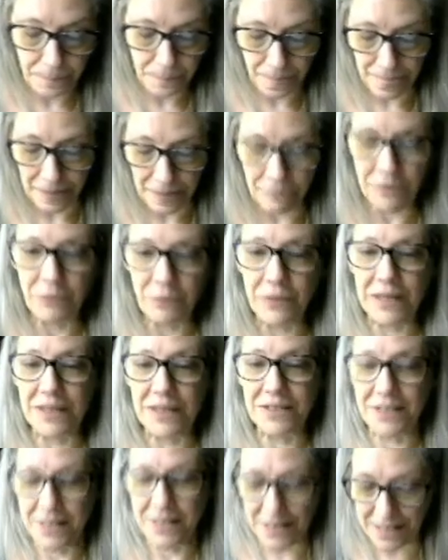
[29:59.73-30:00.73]
when we get
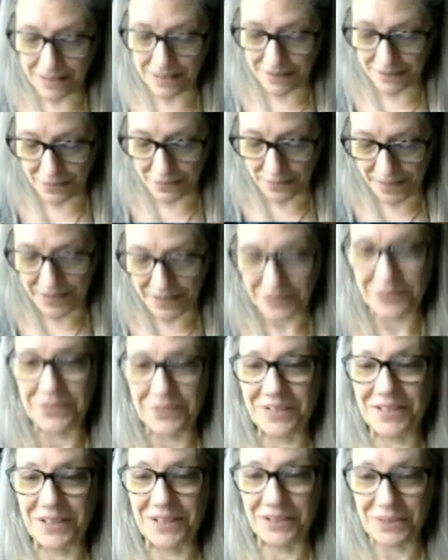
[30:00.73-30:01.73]
to the end of the
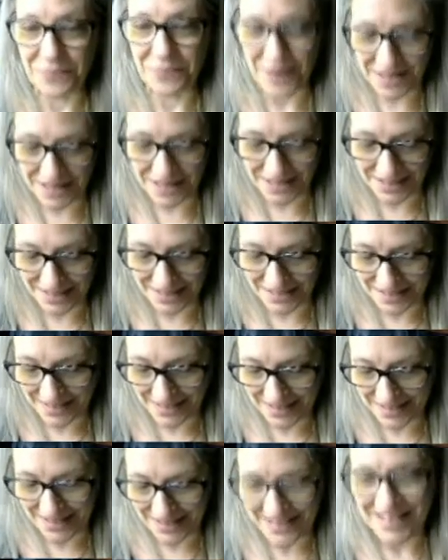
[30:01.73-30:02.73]
pentacles, there's my
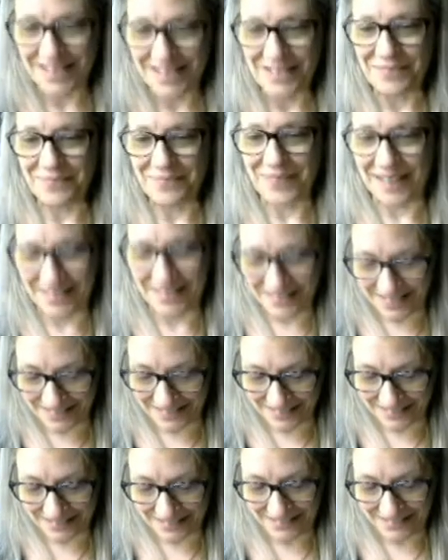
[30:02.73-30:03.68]
my little